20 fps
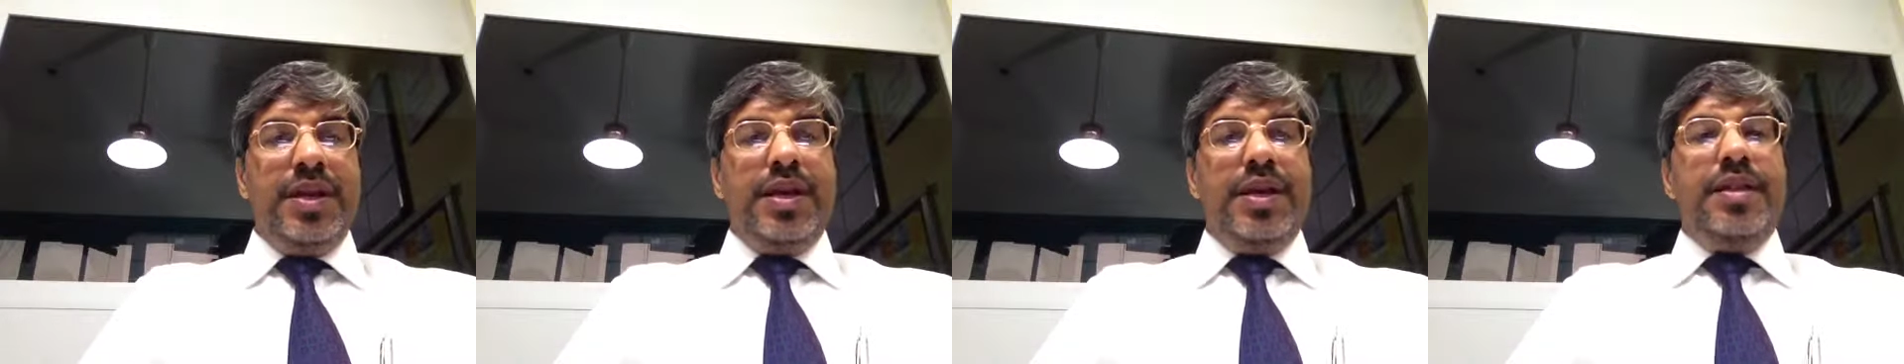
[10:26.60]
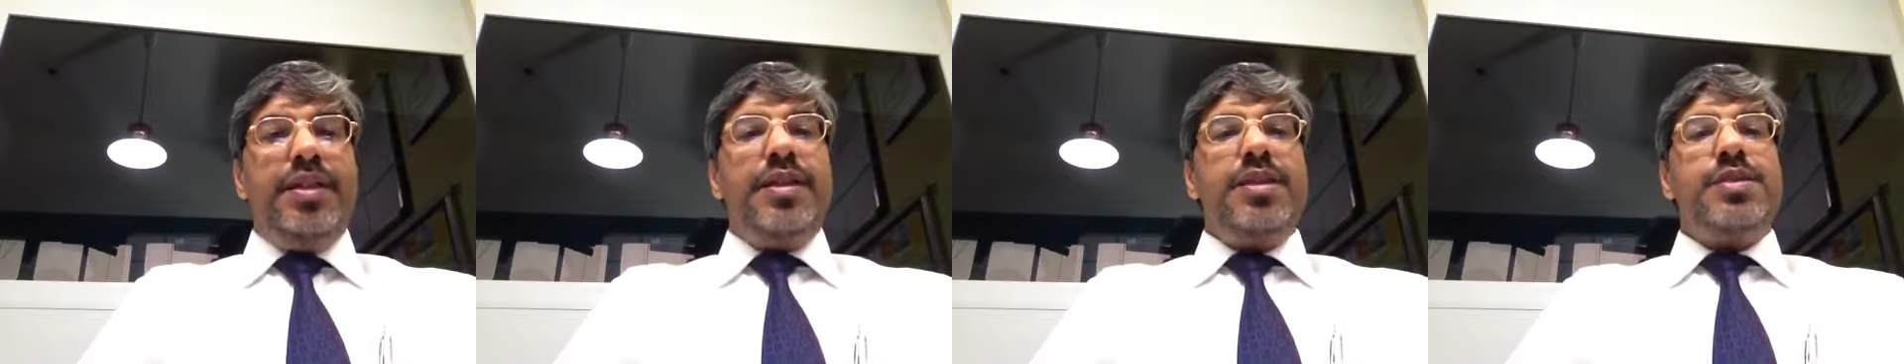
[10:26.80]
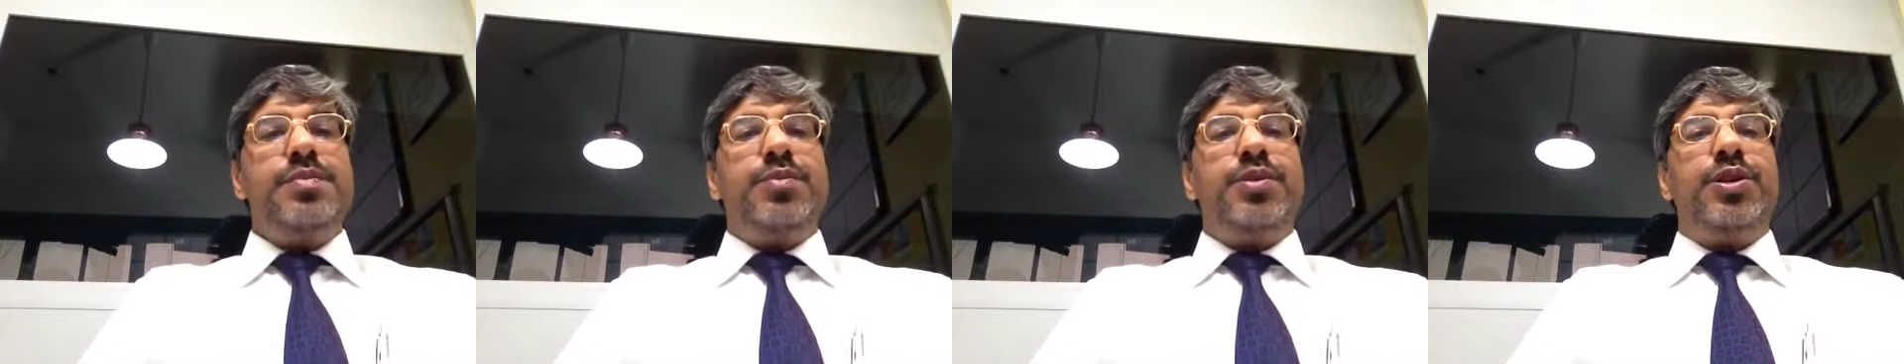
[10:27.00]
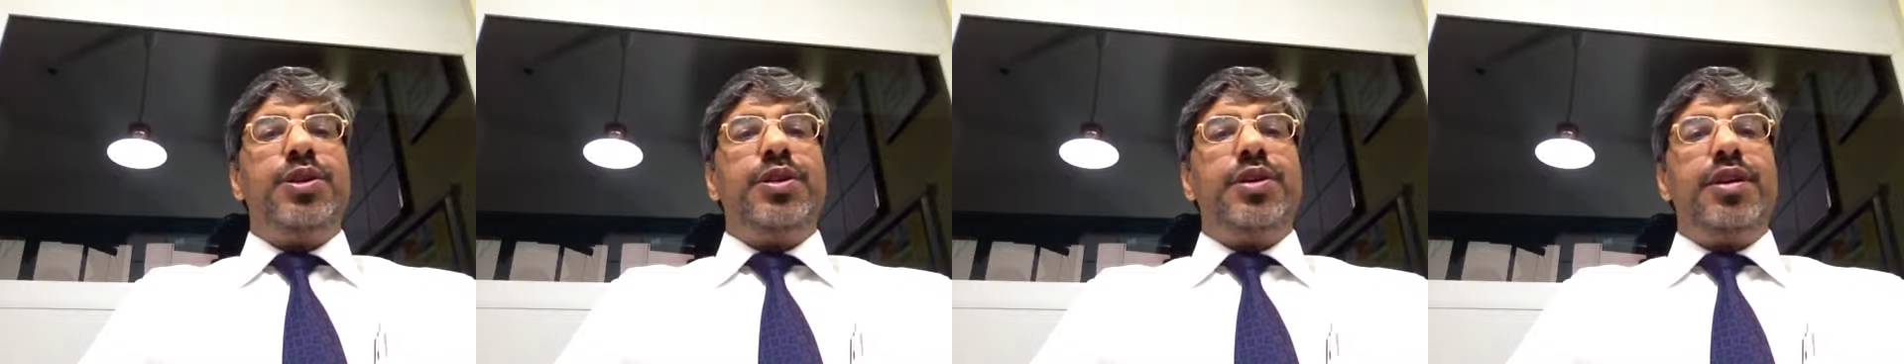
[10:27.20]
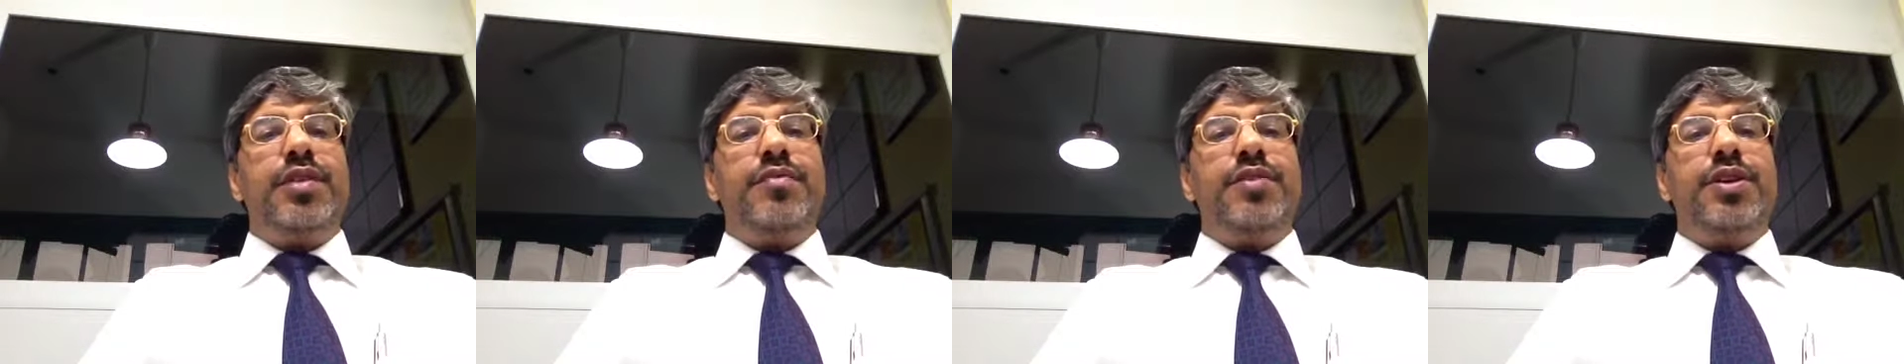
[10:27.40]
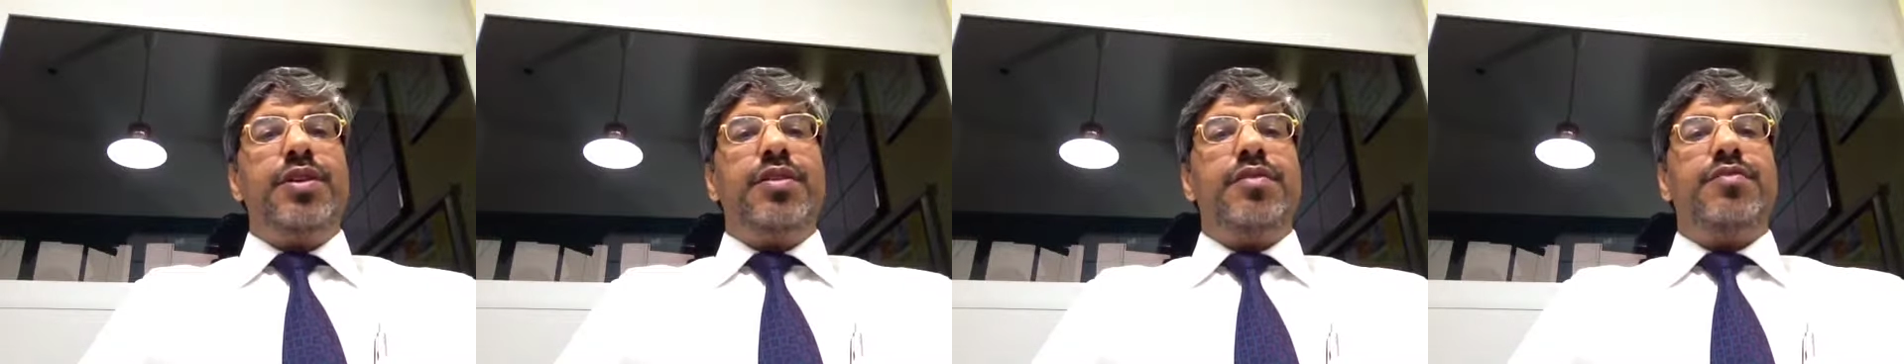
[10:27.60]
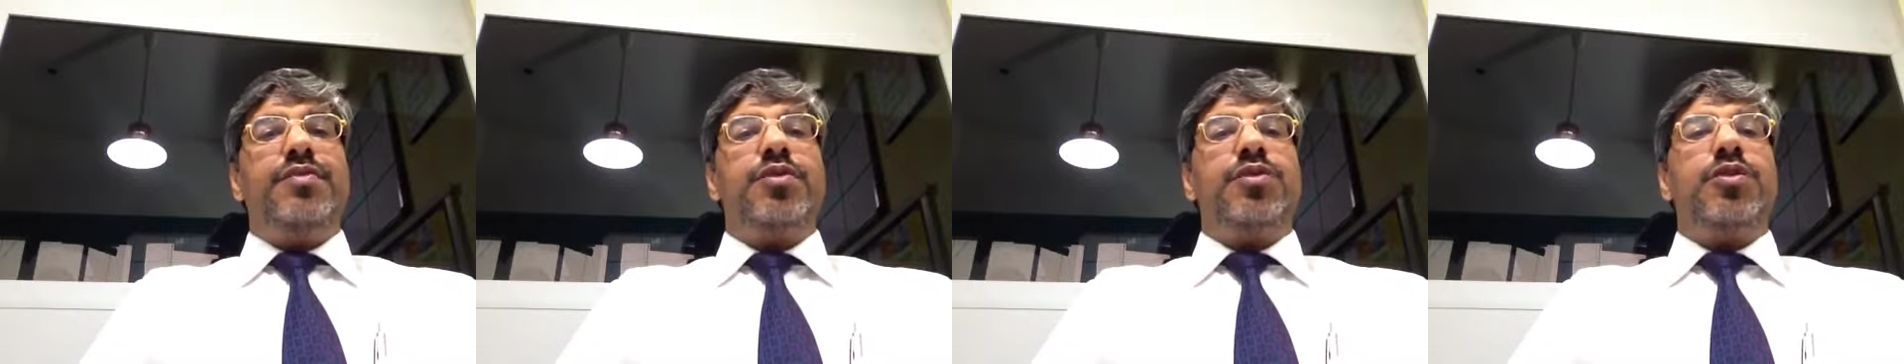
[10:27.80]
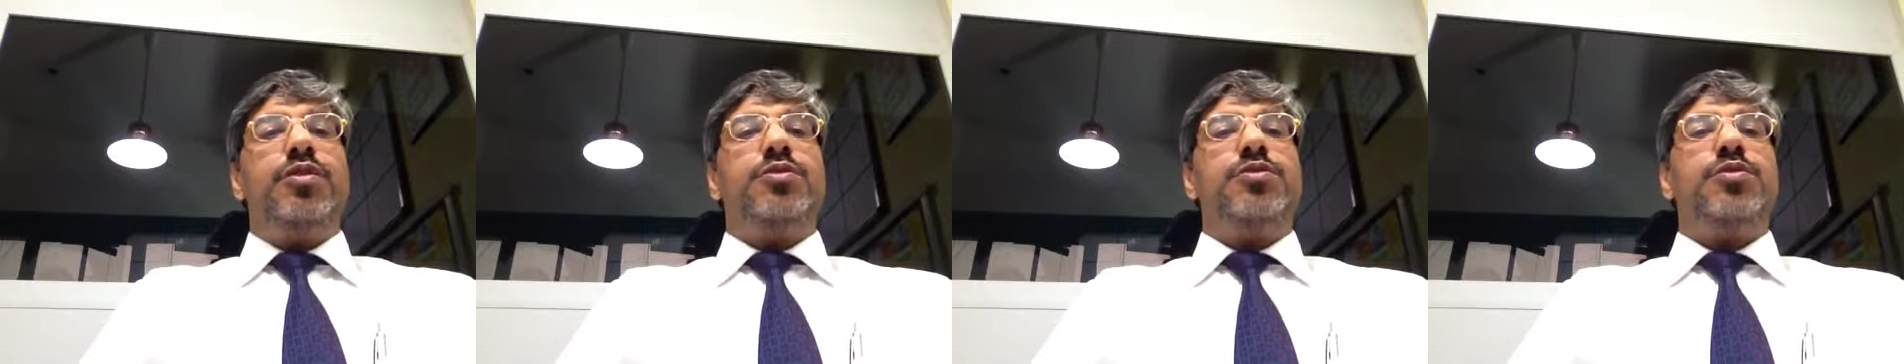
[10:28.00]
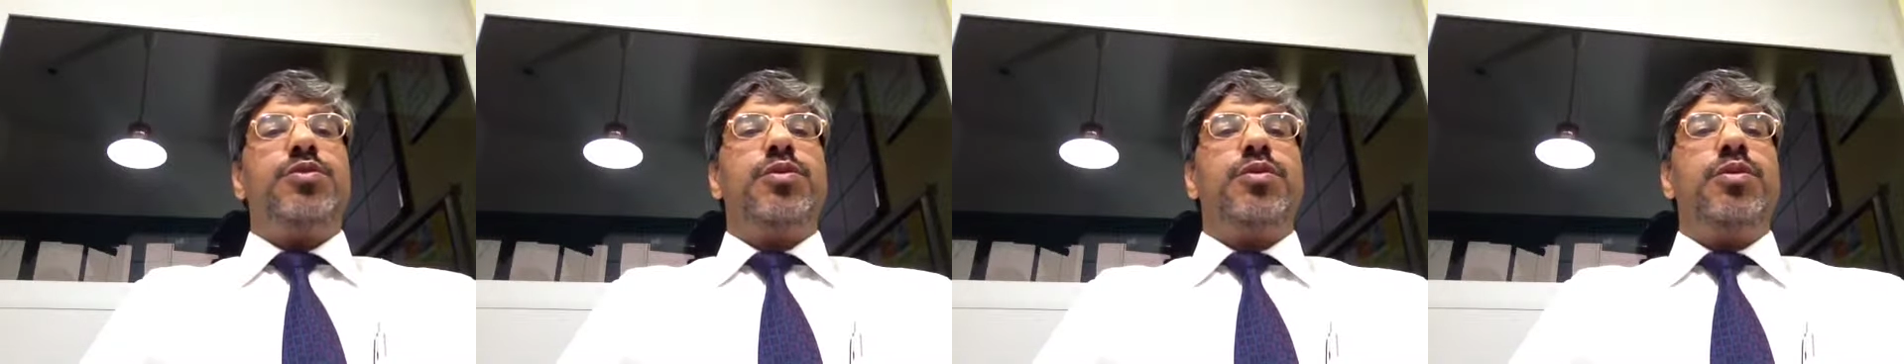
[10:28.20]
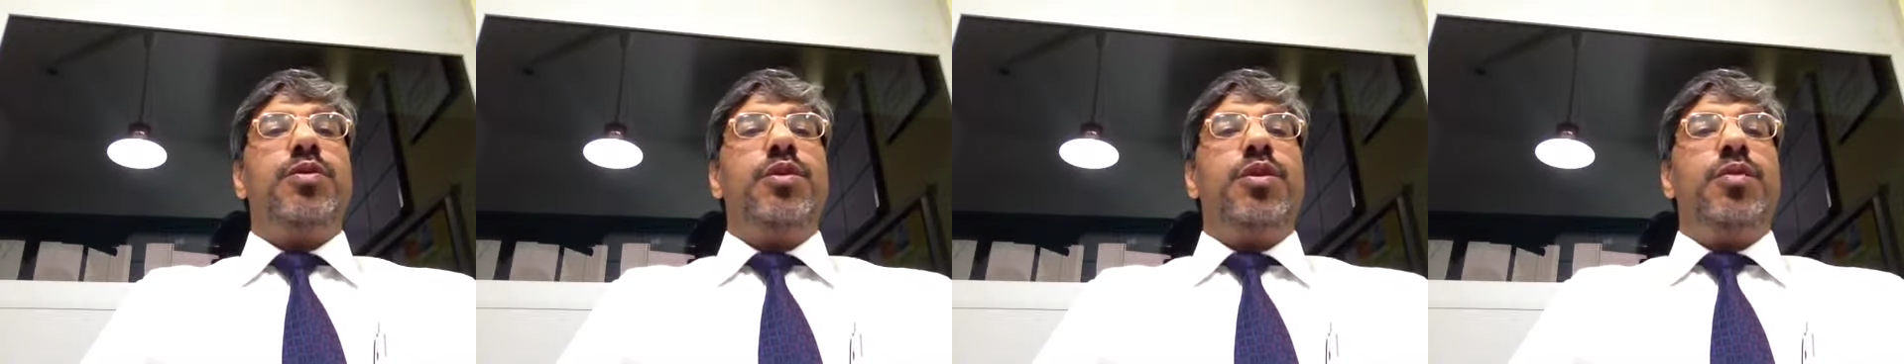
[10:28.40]
In this monitoring, we have to
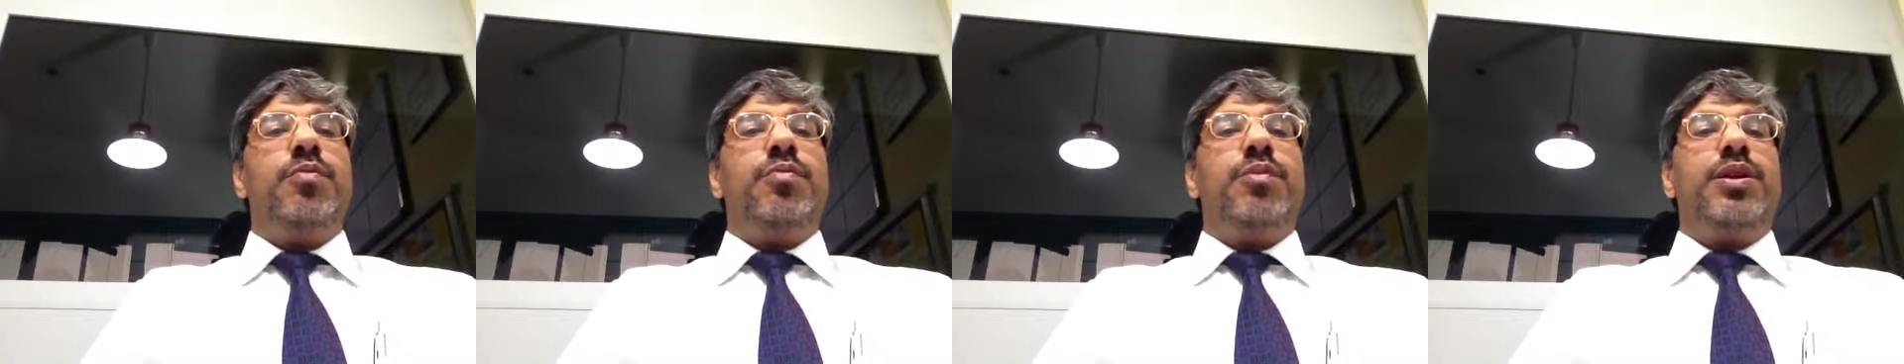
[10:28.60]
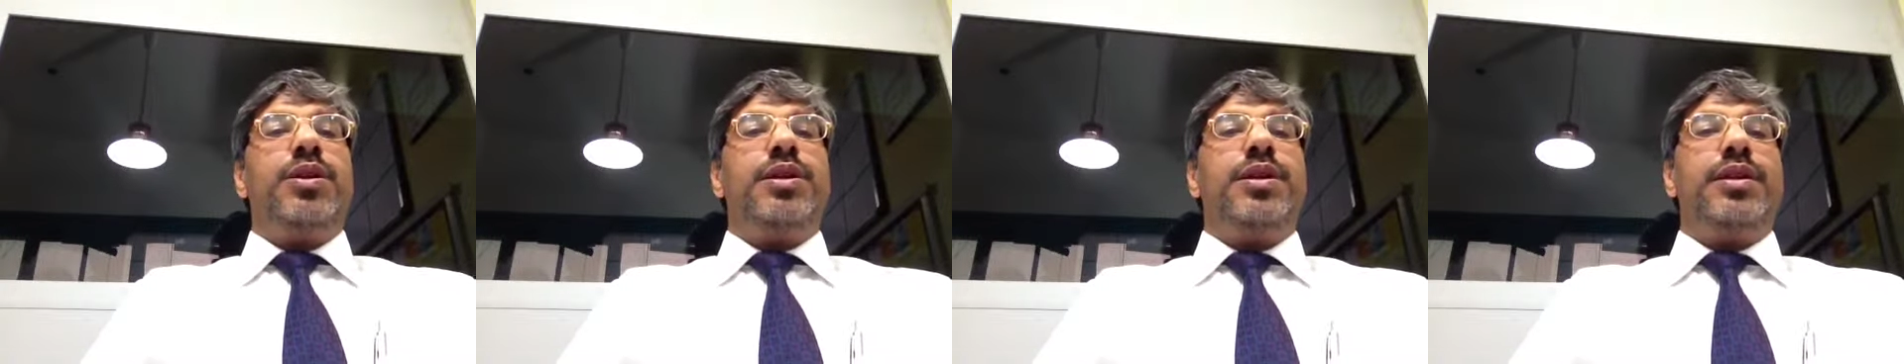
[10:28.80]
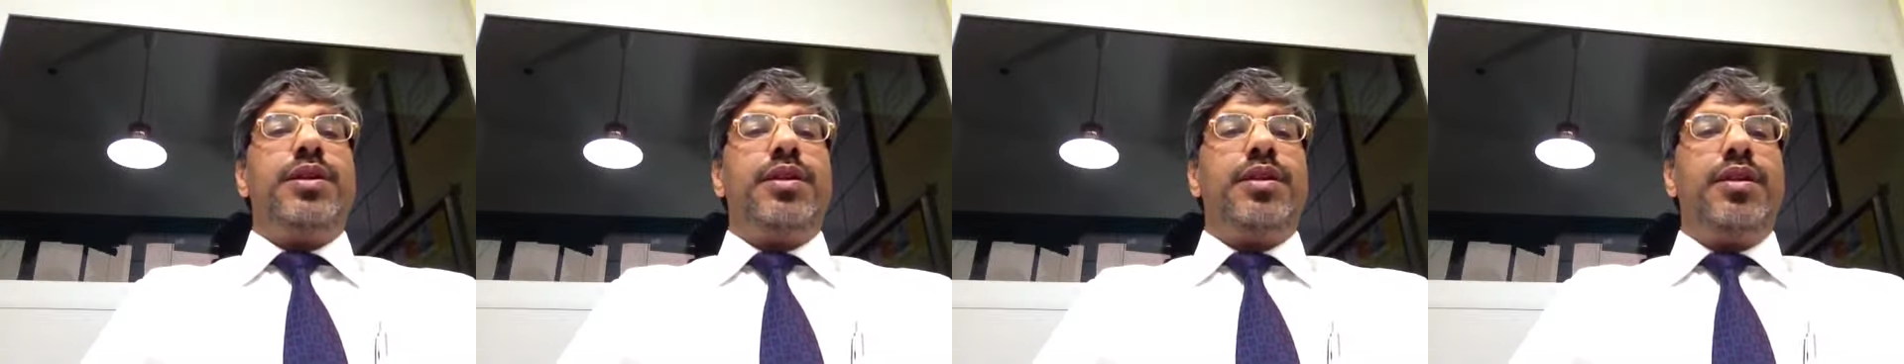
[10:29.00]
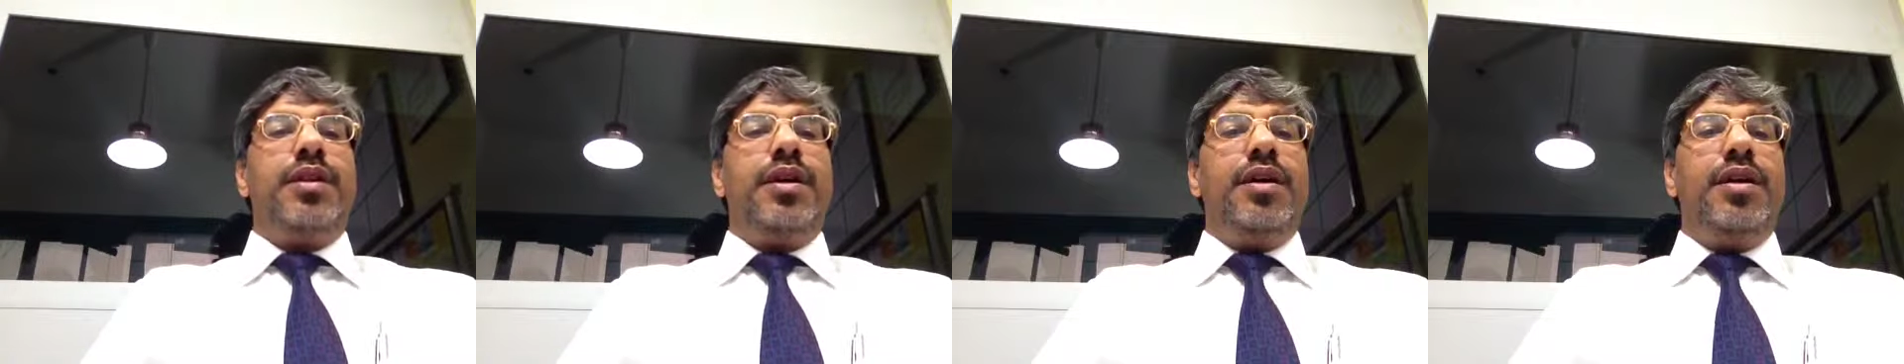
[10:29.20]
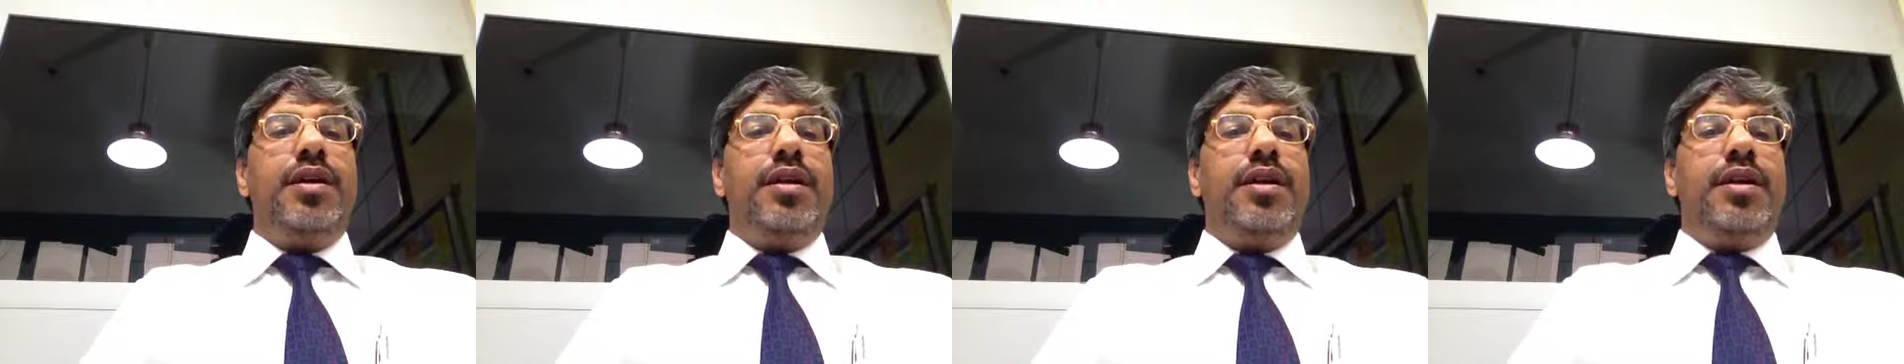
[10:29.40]
also monitor the